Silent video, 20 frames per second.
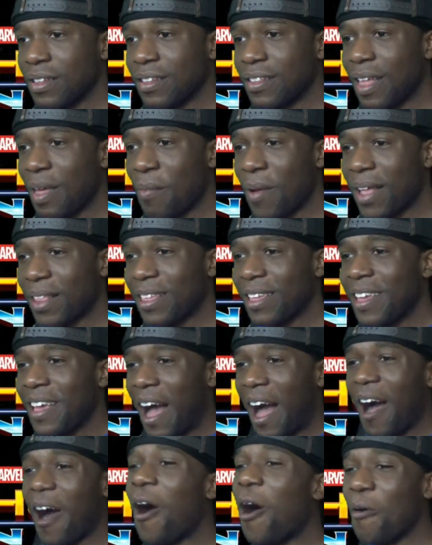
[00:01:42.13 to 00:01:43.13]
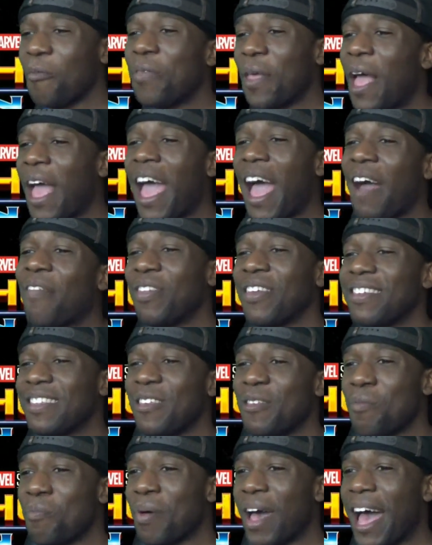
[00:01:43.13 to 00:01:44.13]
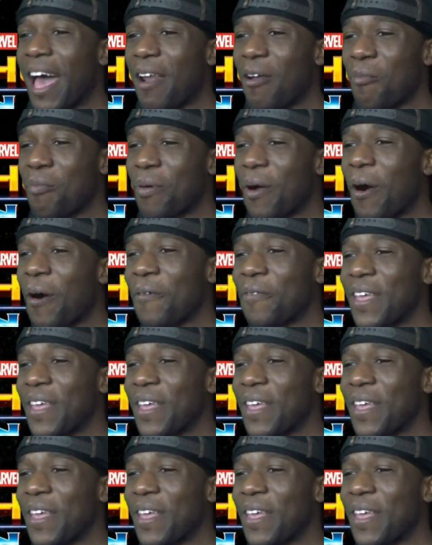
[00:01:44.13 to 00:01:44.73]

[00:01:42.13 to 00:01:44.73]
They about to. I hope they have this in battle, bro.